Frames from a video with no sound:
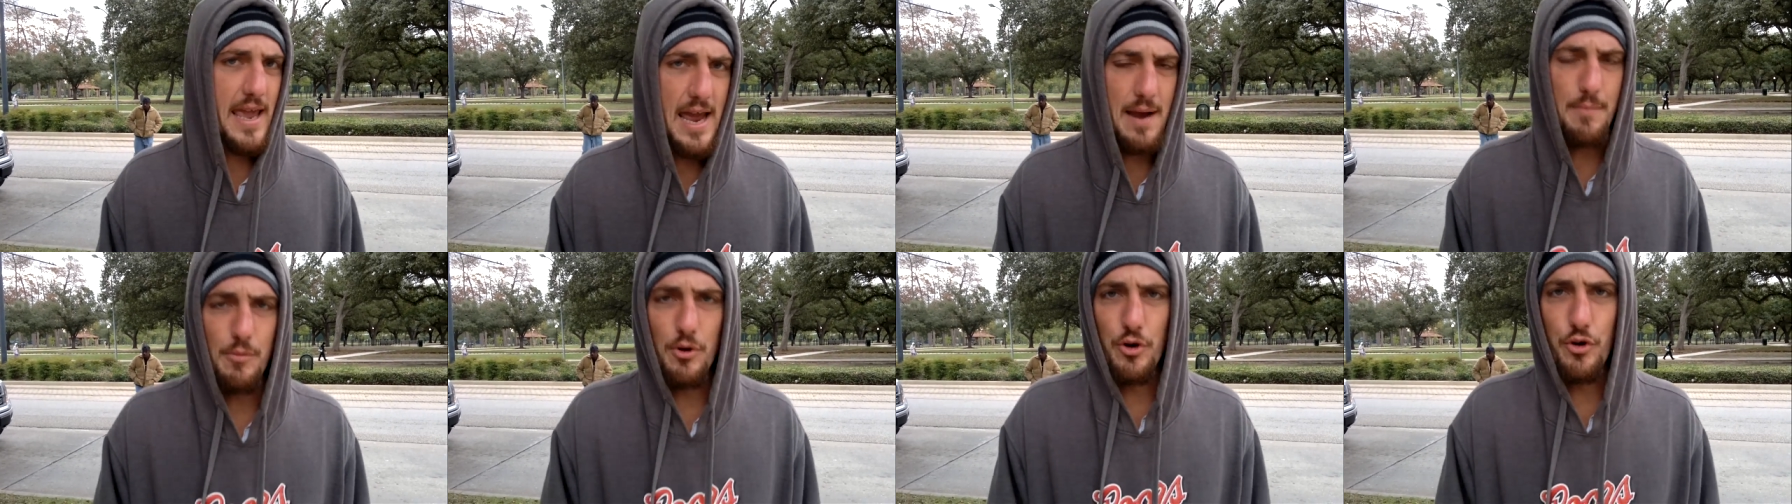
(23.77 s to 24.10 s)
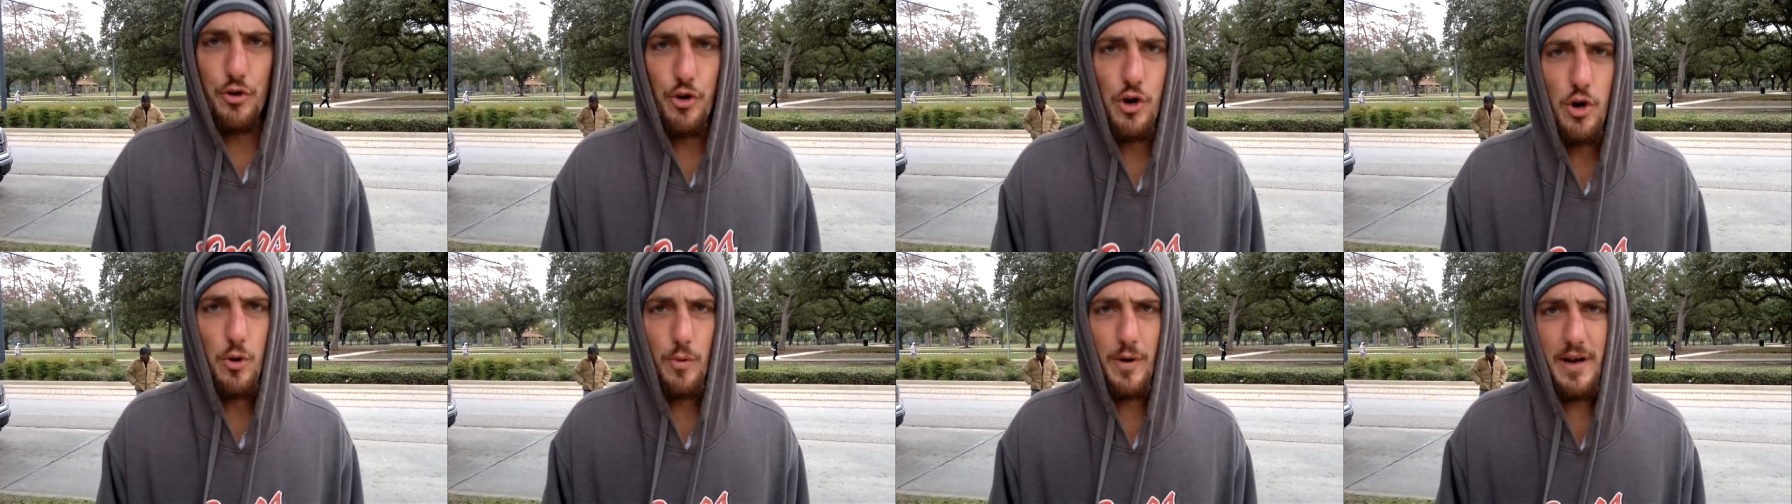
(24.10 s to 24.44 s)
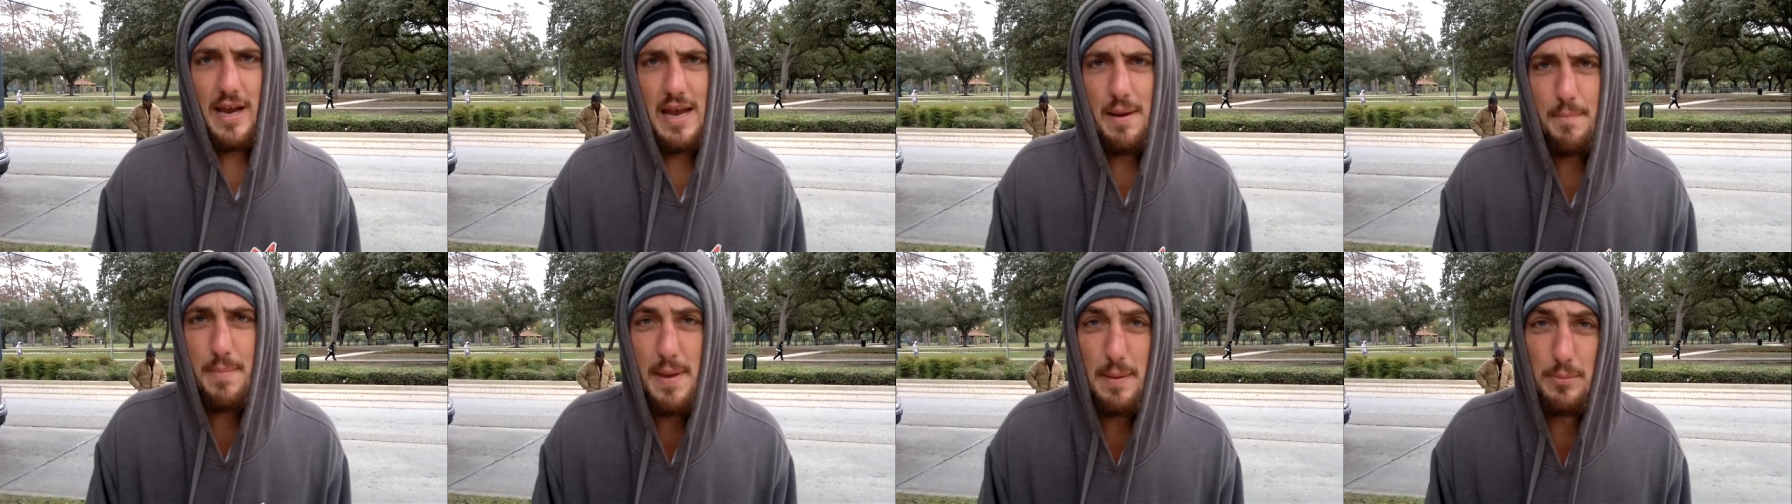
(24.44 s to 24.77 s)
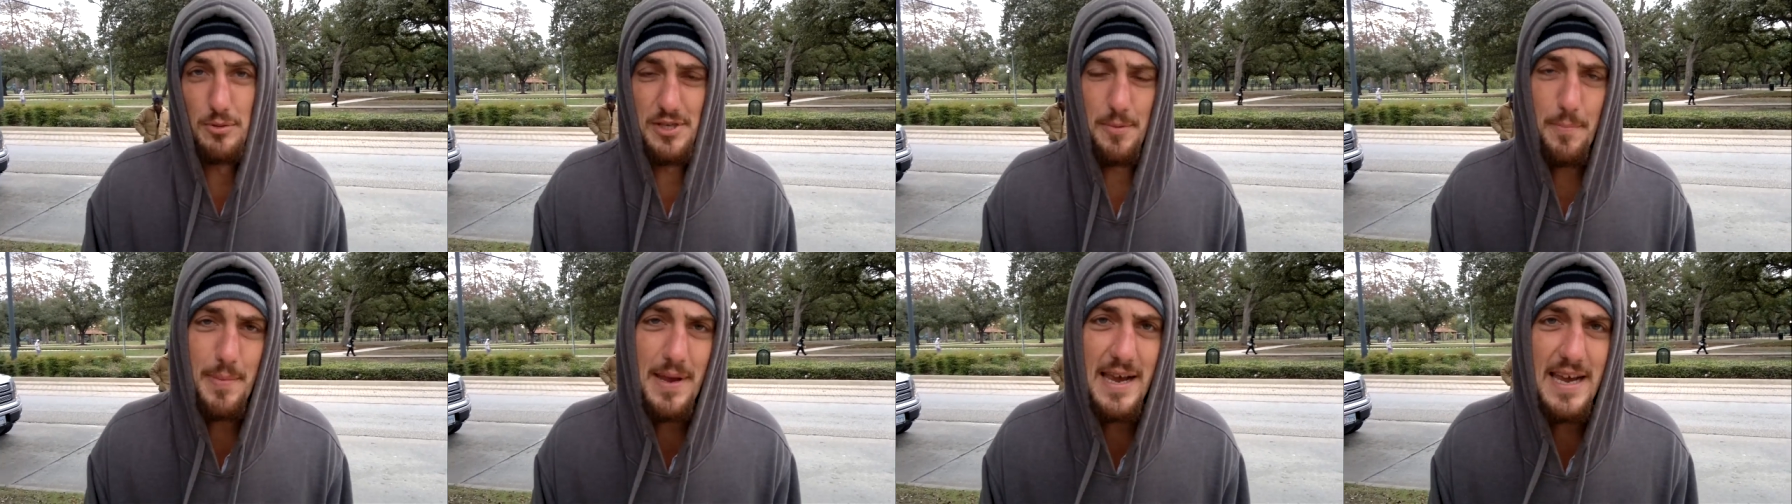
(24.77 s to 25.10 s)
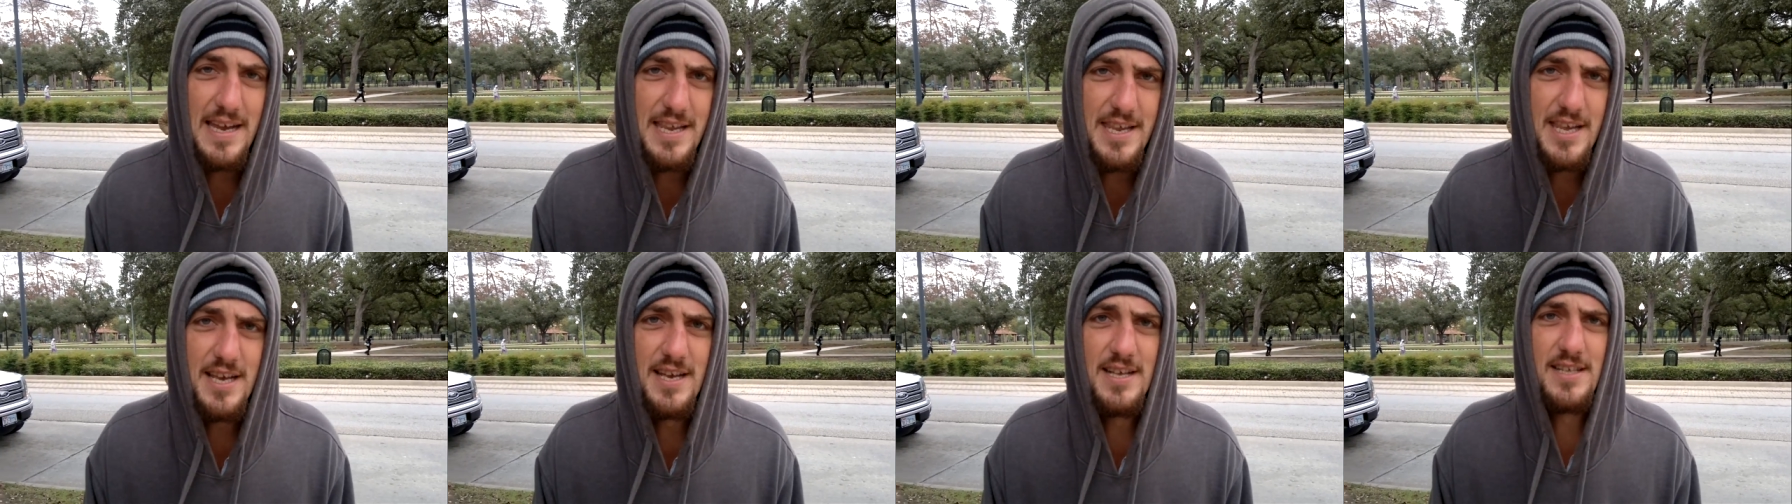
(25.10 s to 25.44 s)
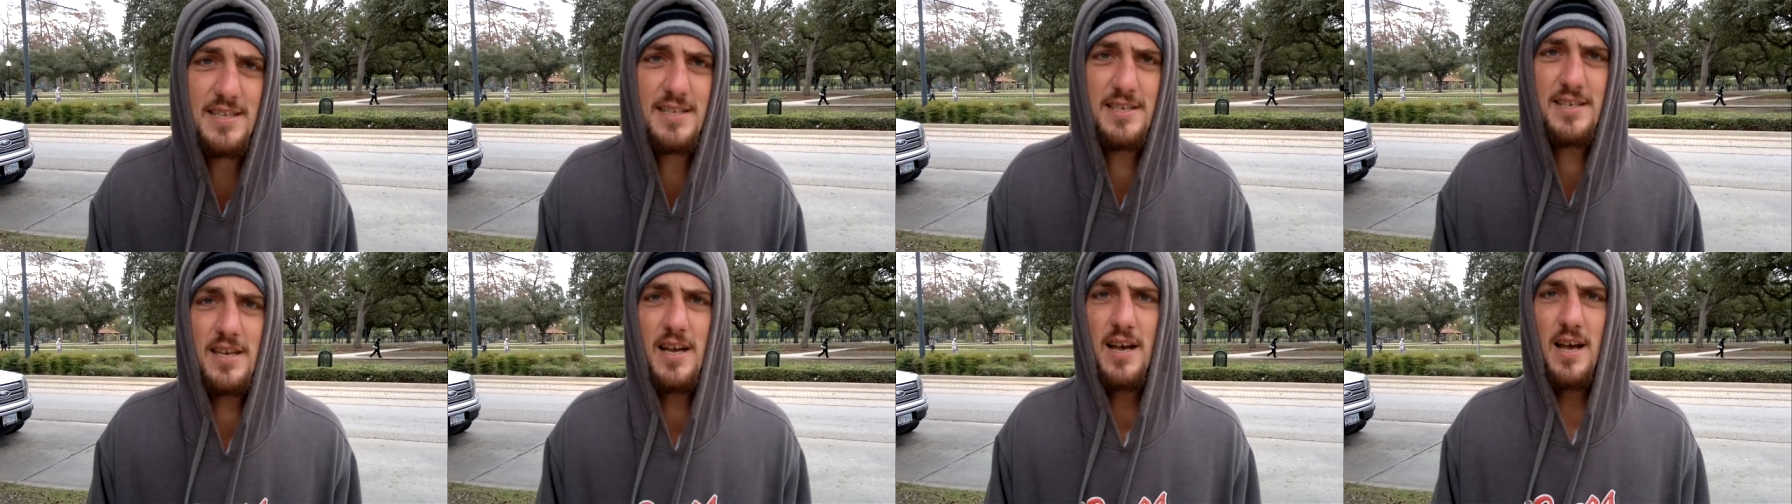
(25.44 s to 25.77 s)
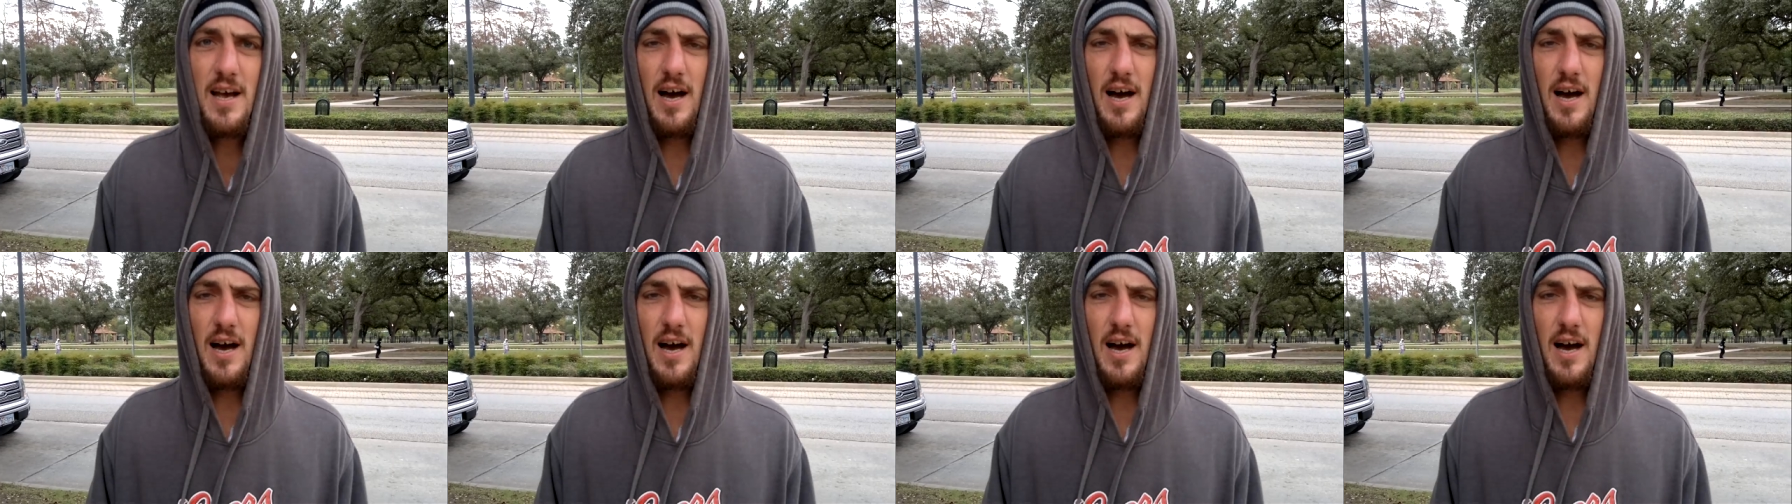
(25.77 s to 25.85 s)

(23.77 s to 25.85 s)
camera crew. We're getting people's opinions.